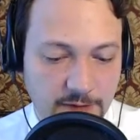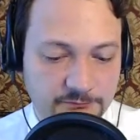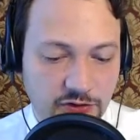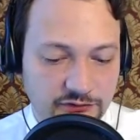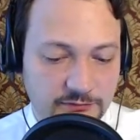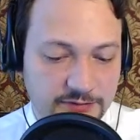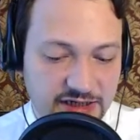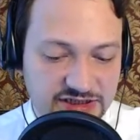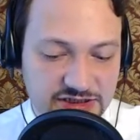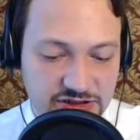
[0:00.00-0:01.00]
On the
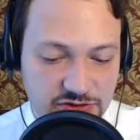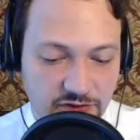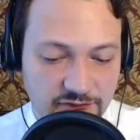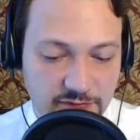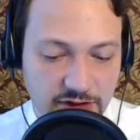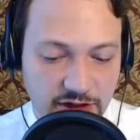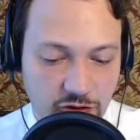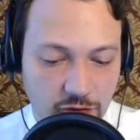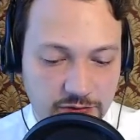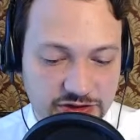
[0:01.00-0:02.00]
basis of my
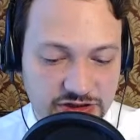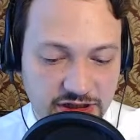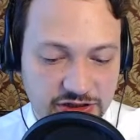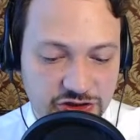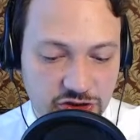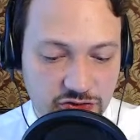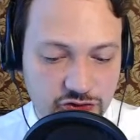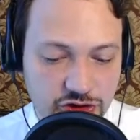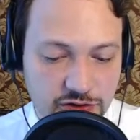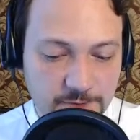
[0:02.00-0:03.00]
OpenStack
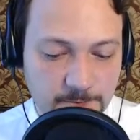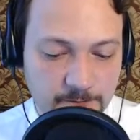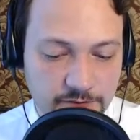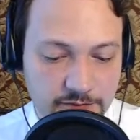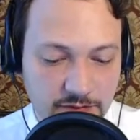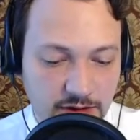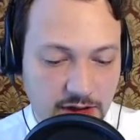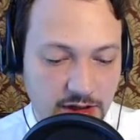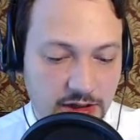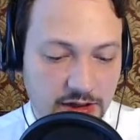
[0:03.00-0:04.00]
solution,
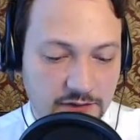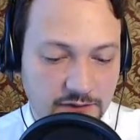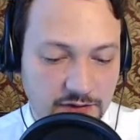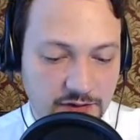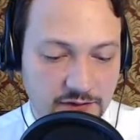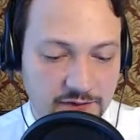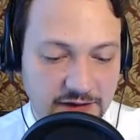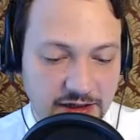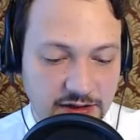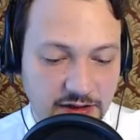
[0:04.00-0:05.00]
and
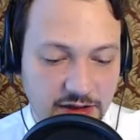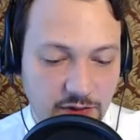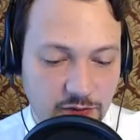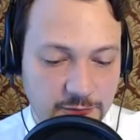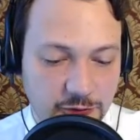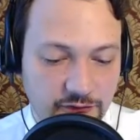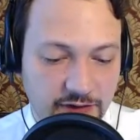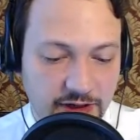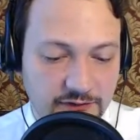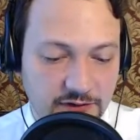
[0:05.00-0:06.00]
then I would
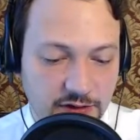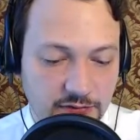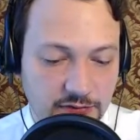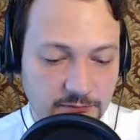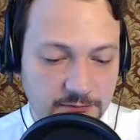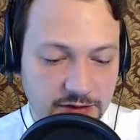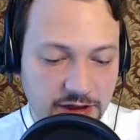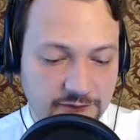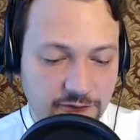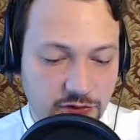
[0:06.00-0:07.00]
provide them
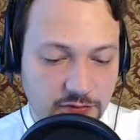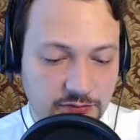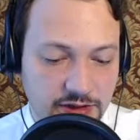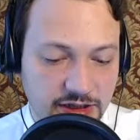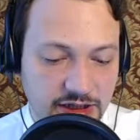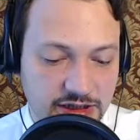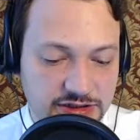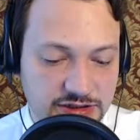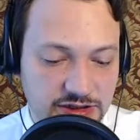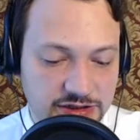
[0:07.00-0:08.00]
platform
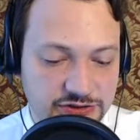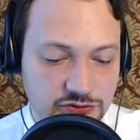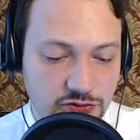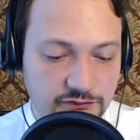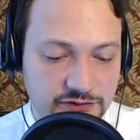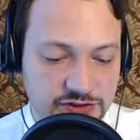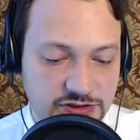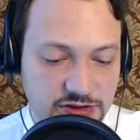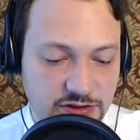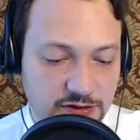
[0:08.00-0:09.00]
as a
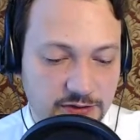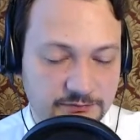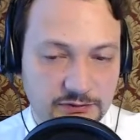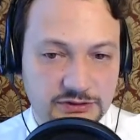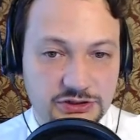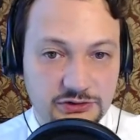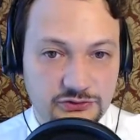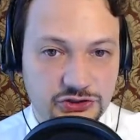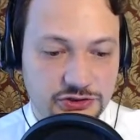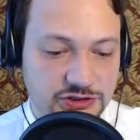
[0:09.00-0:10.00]
service
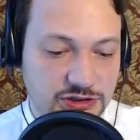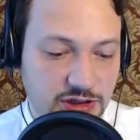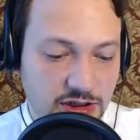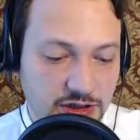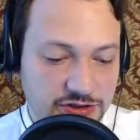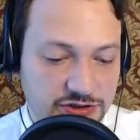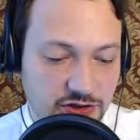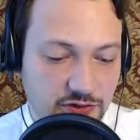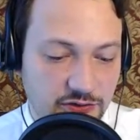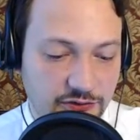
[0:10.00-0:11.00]
solutions,
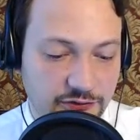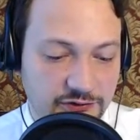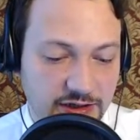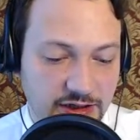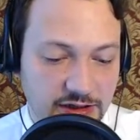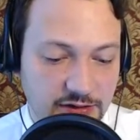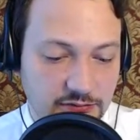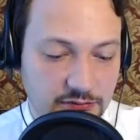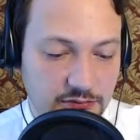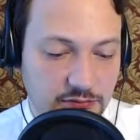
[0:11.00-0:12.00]
so they
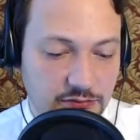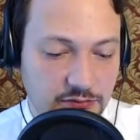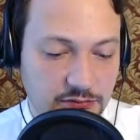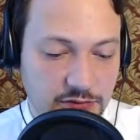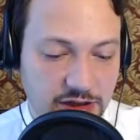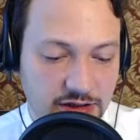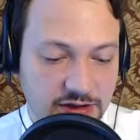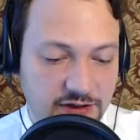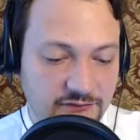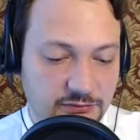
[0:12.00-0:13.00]
can
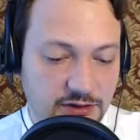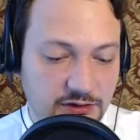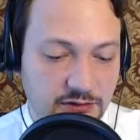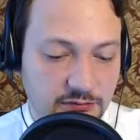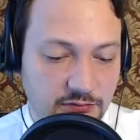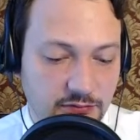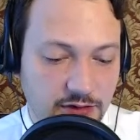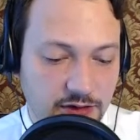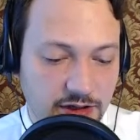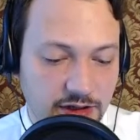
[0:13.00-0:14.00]
give me
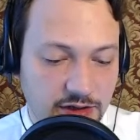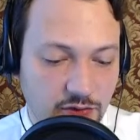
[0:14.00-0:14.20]
on